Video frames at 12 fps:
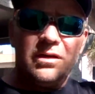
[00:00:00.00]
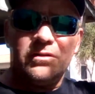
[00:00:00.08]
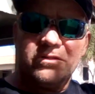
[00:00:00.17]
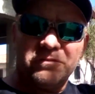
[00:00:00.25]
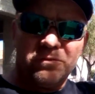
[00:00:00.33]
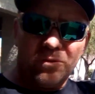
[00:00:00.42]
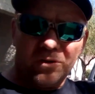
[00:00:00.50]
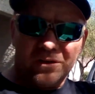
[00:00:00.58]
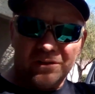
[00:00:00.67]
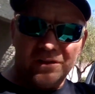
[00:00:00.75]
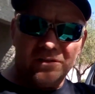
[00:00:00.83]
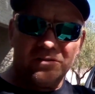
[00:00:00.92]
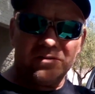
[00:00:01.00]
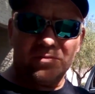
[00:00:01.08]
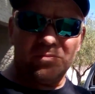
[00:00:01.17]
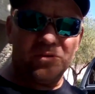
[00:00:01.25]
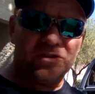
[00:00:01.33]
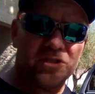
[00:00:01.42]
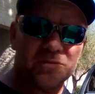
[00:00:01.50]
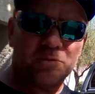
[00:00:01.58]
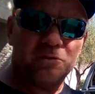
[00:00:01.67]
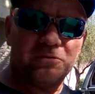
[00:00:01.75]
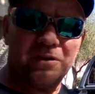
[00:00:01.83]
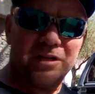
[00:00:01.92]
the 4 cleats, which just
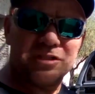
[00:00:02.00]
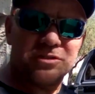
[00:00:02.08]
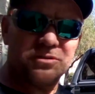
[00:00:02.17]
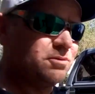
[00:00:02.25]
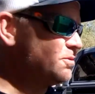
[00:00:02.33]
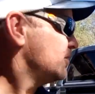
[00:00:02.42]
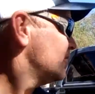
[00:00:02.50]
provide you